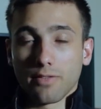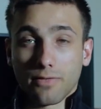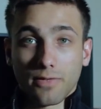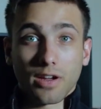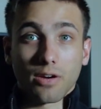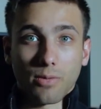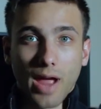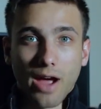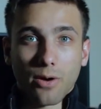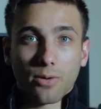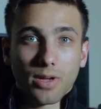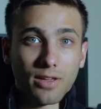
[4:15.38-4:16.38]
figure
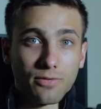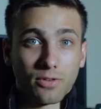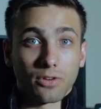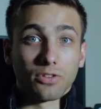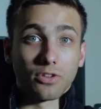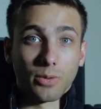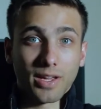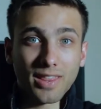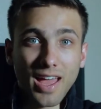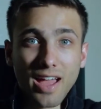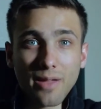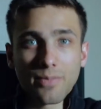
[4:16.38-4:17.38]
out if you're doing
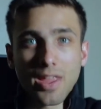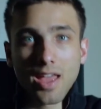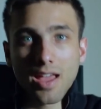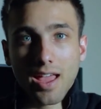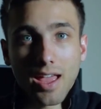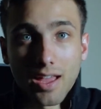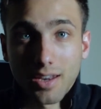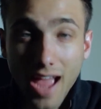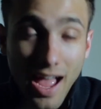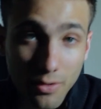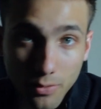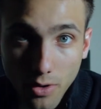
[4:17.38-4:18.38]
that. And
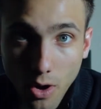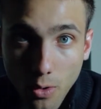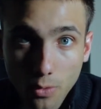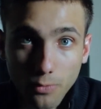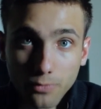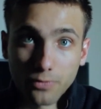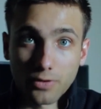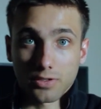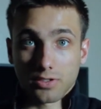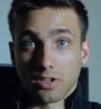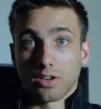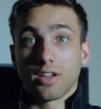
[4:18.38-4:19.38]
I don't know for
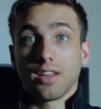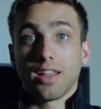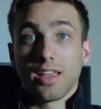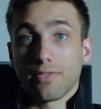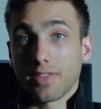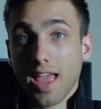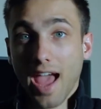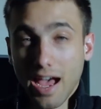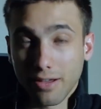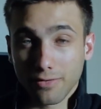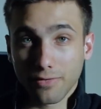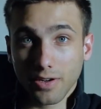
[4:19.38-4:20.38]
certain if they
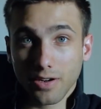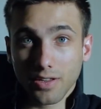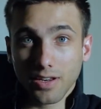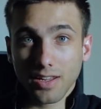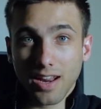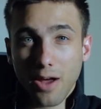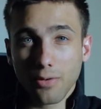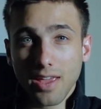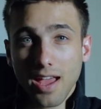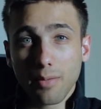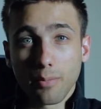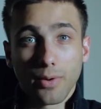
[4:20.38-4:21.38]
have figured it out
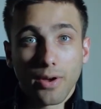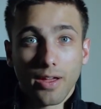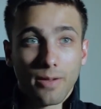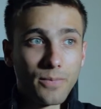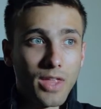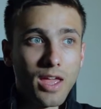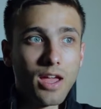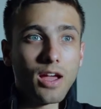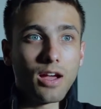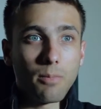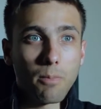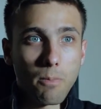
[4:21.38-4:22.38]
yet, but
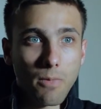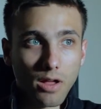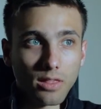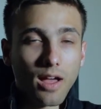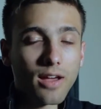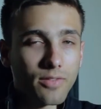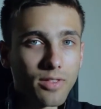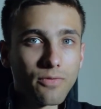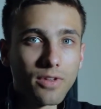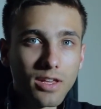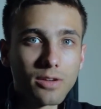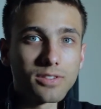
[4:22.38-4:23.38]
a lot of the
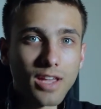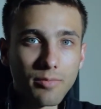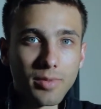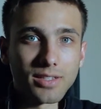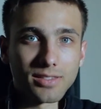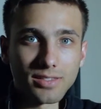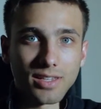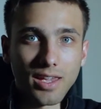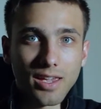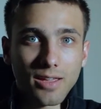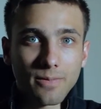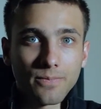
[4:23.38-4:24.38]
videos I've been
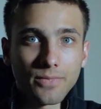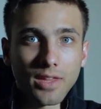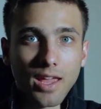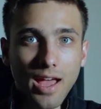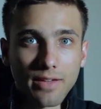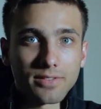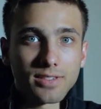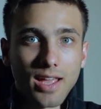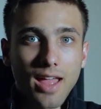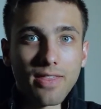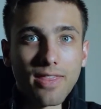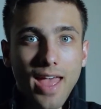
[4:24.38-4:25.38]
seeing have
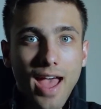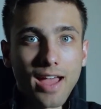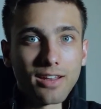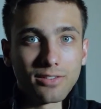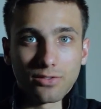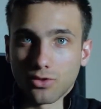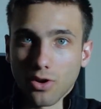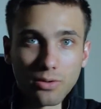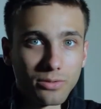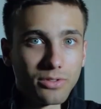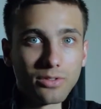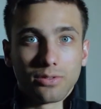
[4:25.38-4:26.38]
said that
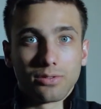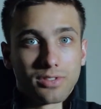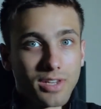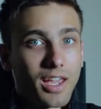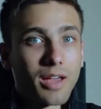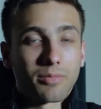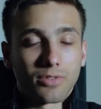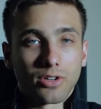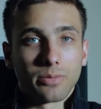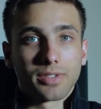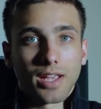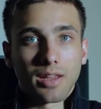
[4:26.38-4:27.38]
don't use DM
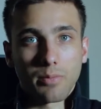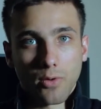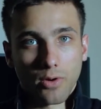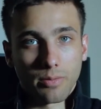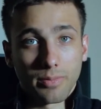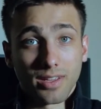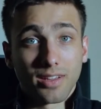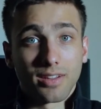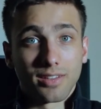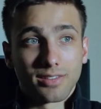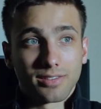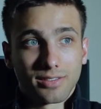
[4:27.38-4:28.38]
groups anymore
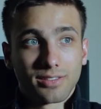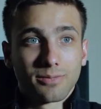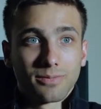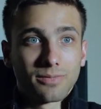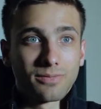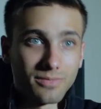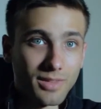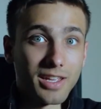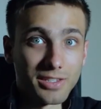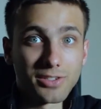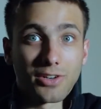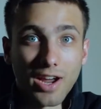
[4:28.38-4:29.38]
because
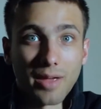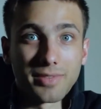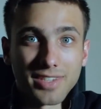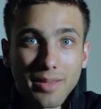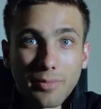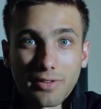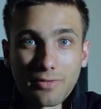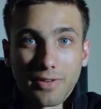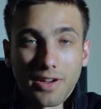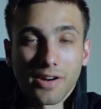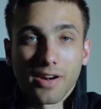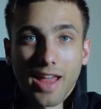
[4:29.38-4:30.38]
Instagram is able to
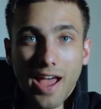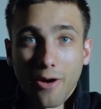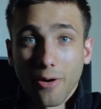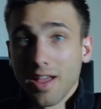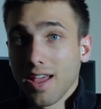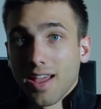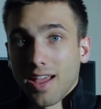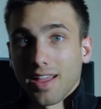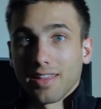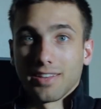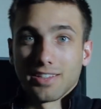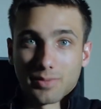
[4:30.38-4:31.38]
figure it out
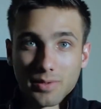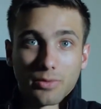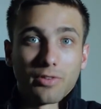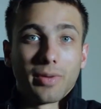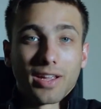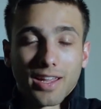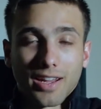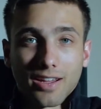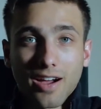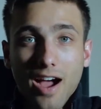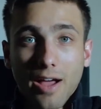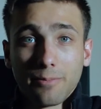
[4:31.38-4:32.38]
and these people have been getting
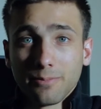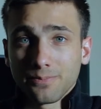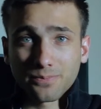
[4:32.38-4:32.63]
caught.